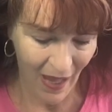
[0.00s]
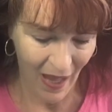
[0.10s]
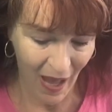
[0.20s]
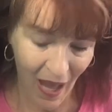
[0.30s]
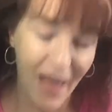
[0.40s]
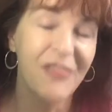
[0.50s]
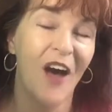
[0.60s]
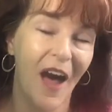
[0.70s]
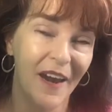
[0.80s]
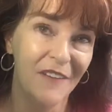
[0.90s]
I
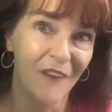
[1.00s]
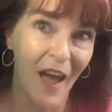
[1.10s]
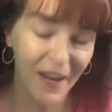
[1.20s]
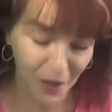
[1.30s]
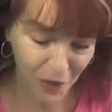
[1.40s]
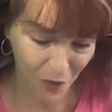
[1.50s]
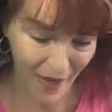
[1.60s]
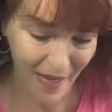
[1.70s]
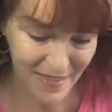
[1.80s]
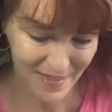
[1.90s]
thought if I could
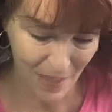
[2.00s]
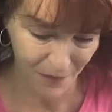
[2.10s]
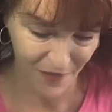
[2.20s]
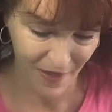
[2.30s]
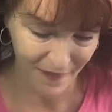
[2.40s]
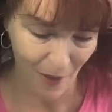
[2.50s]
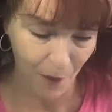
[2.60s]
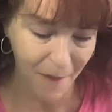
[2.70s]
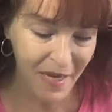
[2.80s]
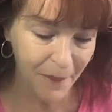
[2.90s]
create something that
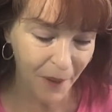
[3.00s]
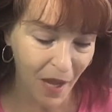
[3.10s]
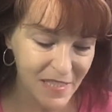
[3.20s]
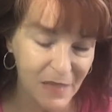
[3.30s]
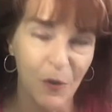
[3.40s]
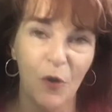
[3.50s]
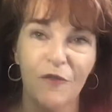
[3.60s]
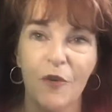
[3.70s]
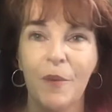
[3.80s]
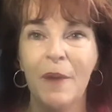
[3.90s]
would make it possible
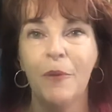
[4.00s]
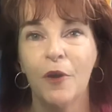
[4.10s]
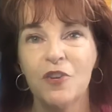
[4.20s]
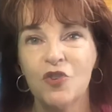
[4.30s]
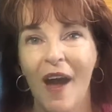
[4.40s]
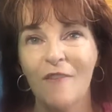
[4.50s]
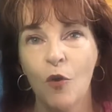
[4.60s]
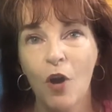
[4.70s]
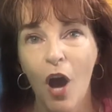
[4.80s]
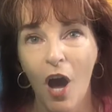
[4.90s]
for people to
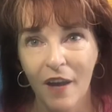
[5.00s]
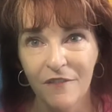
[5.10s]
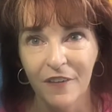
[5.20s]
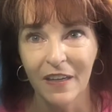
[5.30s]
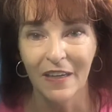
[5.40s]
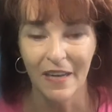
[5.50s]
travel confidently